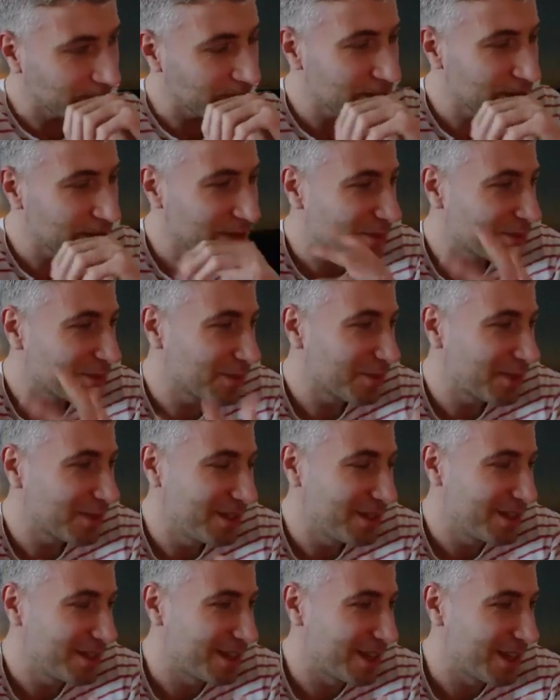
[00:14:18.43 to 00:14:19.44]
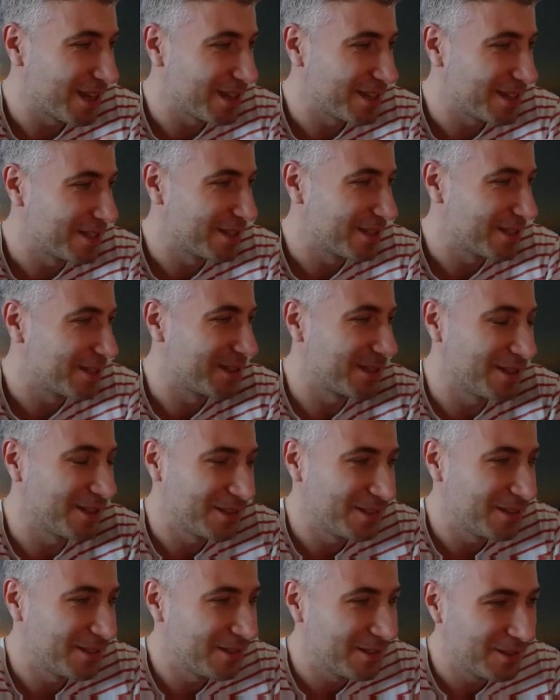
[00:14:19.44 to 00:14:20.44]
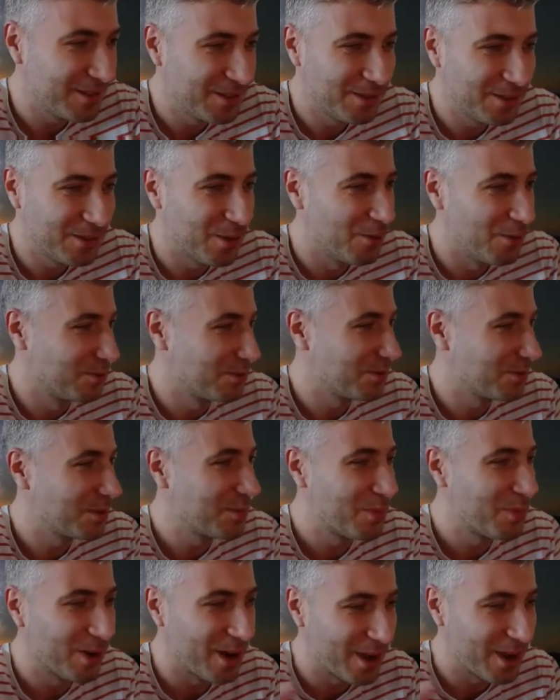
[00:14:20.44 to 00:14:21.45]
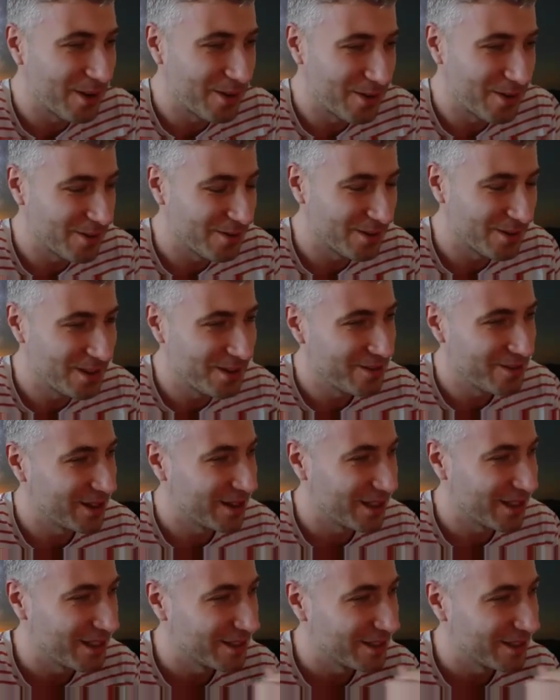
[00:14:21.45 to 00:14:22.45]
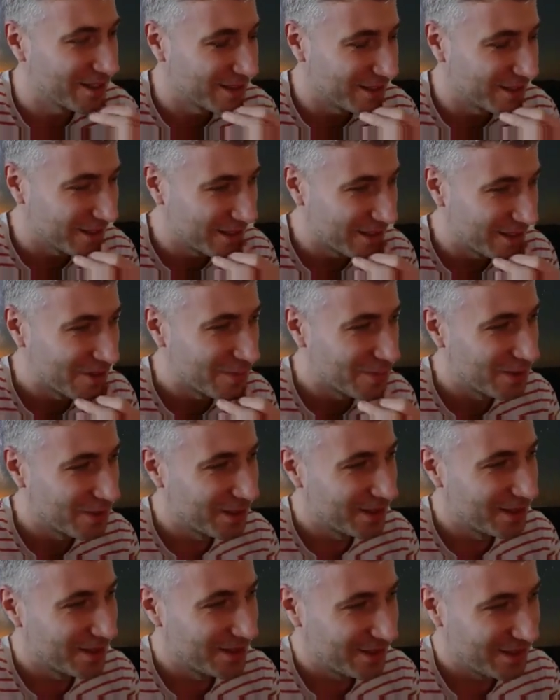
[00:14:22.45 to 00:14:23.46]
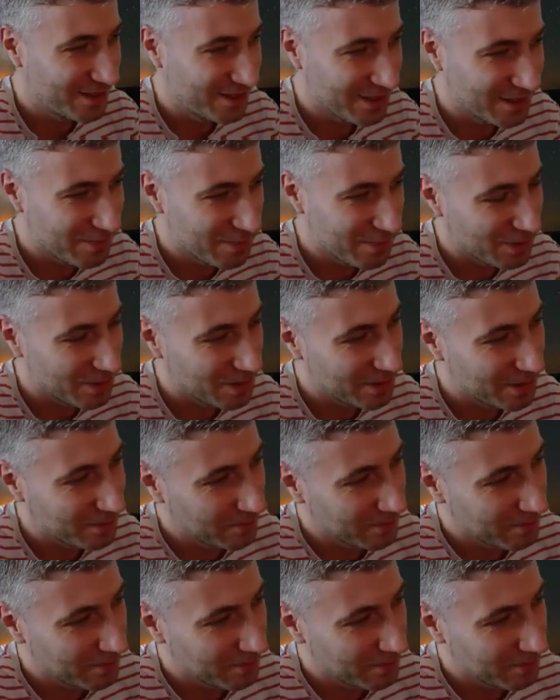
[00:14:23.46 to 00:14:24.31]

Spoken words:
So in this case, no Spring or whatever can help me at that point.